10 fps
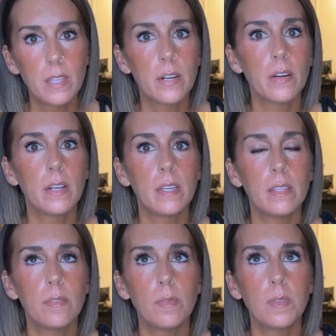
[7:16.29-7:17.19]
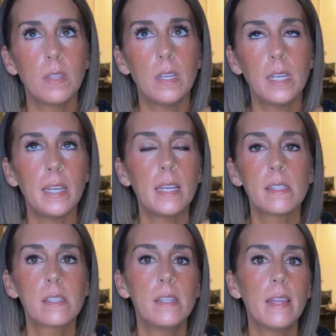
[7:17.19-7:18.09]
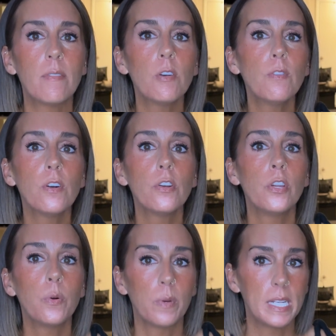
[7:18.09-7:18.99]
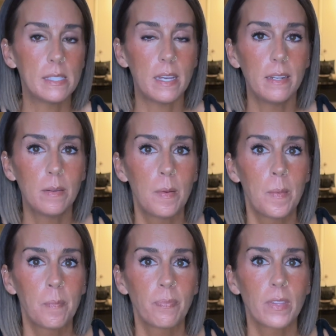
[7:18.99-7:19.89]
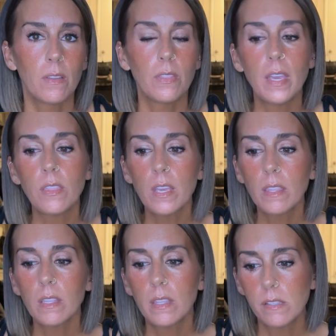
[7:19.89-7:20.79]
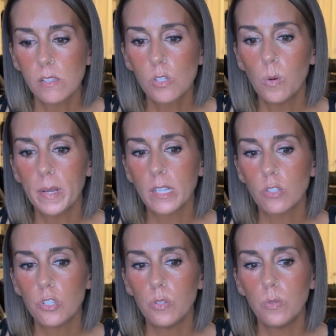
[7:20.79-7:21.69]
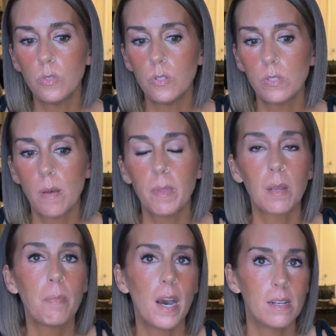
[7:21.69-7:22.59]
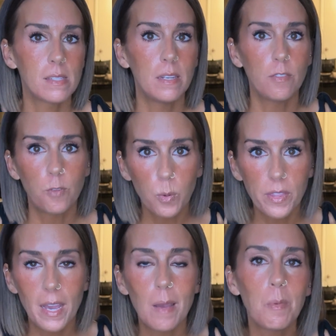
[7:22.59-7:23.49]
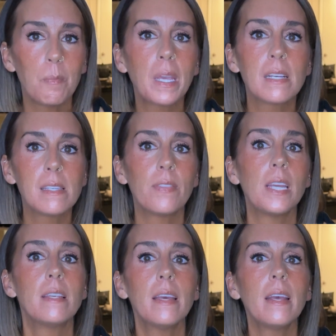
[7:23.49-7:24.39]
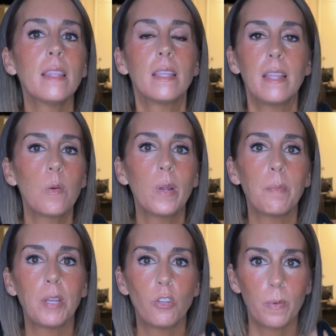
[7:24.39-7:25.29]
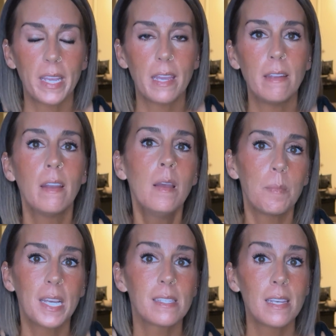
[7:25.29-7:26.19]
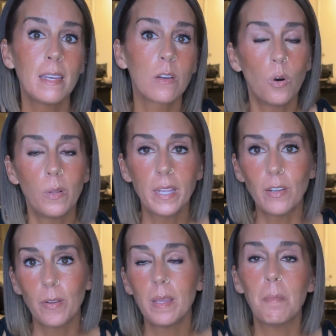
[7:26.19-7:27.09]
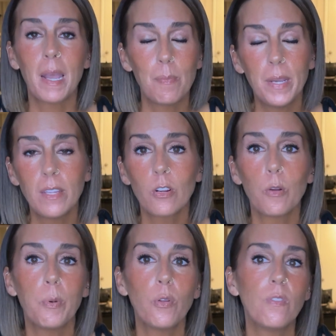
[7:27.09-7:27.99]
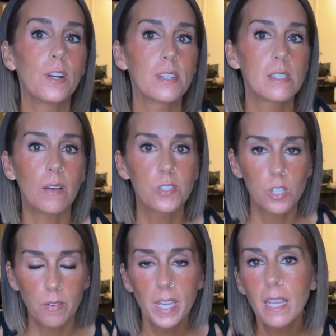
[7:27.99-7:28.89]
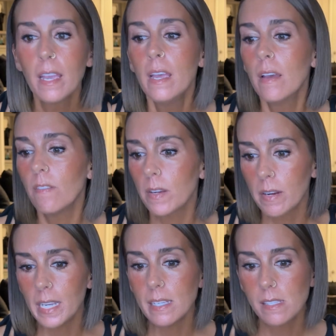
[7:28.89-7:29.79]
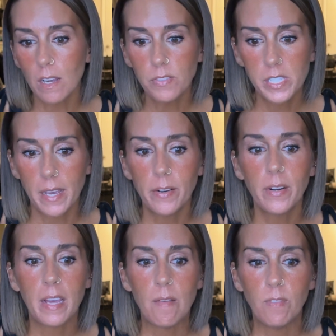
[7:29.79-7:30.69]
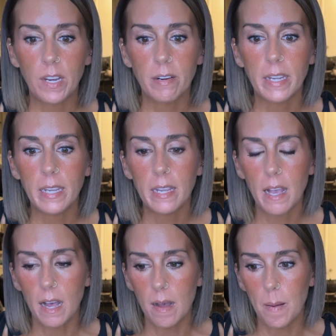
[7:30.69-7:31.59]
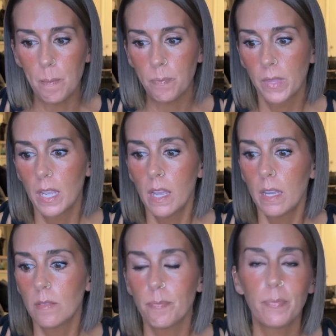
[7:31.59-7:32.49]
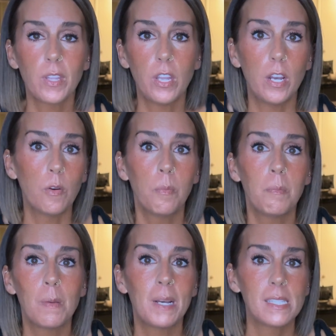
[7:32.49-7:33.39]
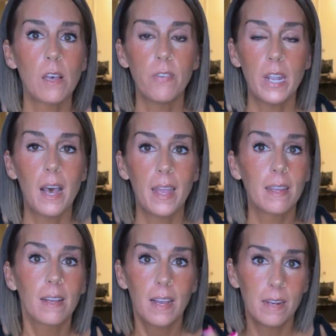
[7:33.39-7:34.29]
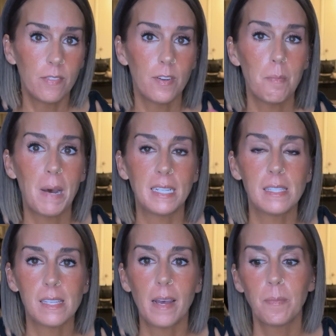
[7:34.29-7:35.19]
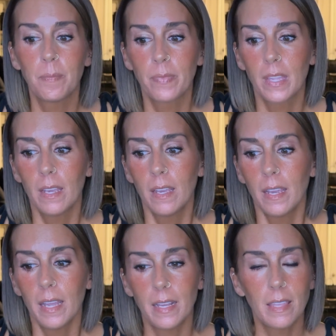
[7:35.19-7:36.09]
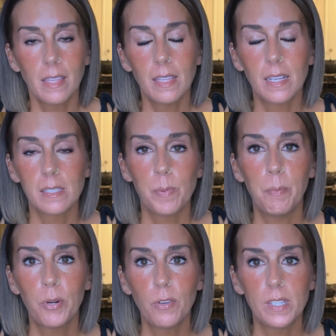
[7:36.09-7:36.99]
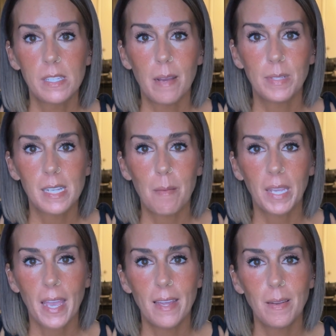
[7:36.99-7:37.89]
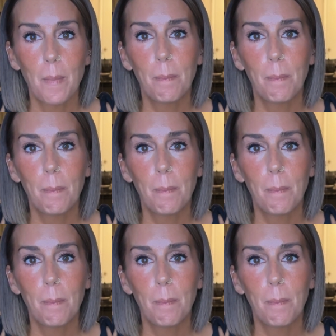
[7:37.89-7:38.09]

They're it's never for no reason they think that this is going to do something positive for them because if they didn't, then they wouldn't be doing it. Because he and Colleen, in my opinion, are both very self serving, very self centered, and very, um, you know, me, myself, and I kind of mindset. And I think that that's been proven time and time again.